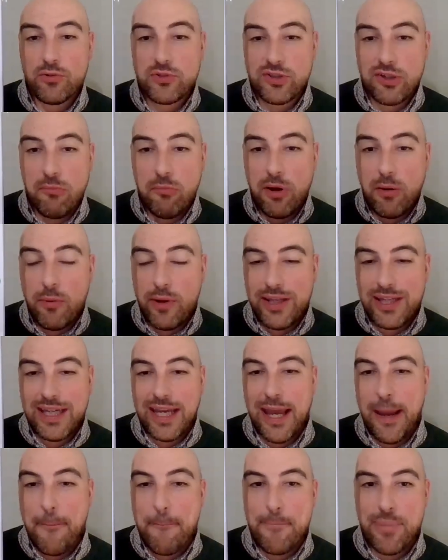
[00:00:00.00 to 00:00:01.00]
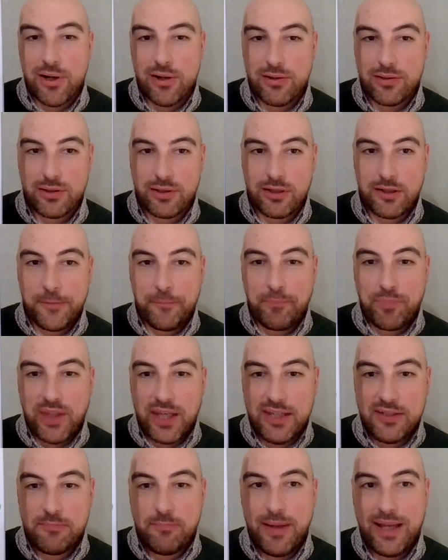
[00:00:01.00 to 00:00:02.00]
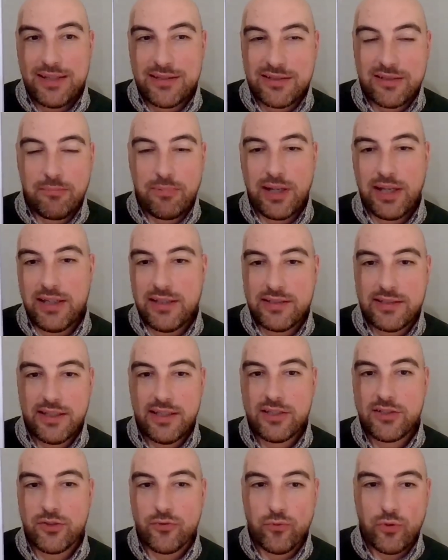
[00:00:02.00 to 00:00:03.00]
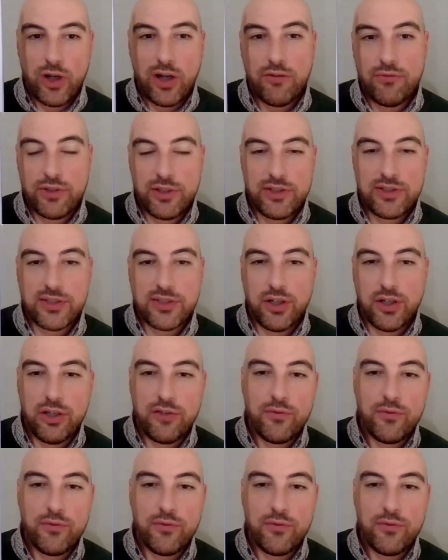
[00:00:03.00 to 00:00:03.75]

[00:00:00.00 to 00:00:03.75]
Somewhere where you're getting bog is best to place this rather than Sky.